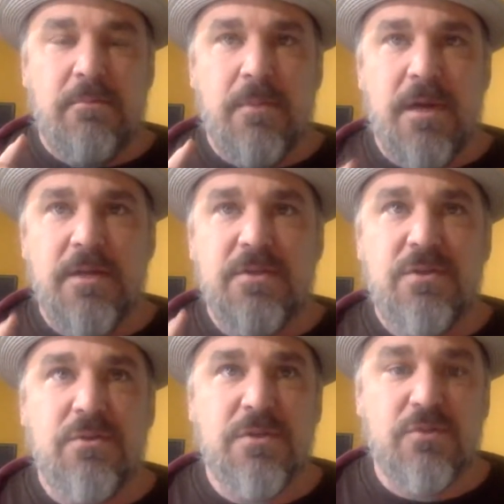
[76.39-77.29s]
my
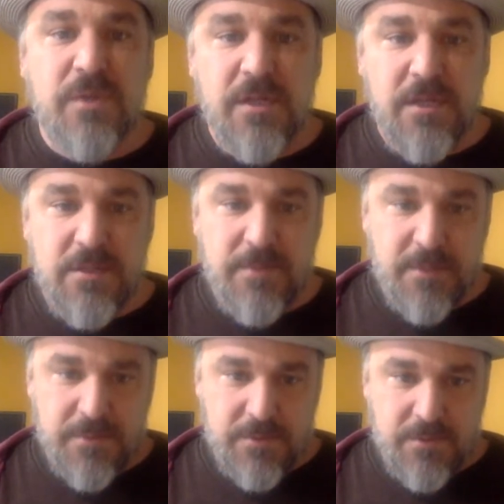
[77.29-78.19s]
students really need to be
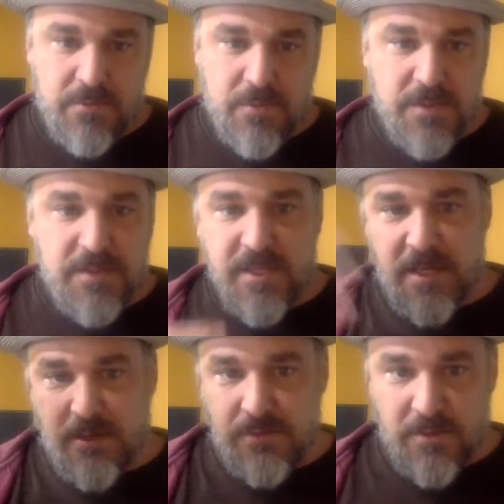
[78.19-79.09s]
able to do once they get
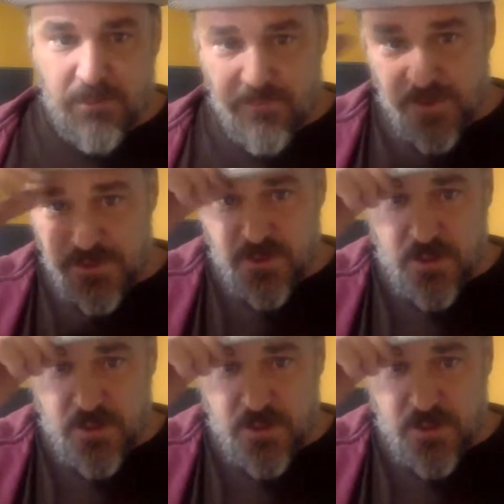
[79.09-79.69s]
out into the profession,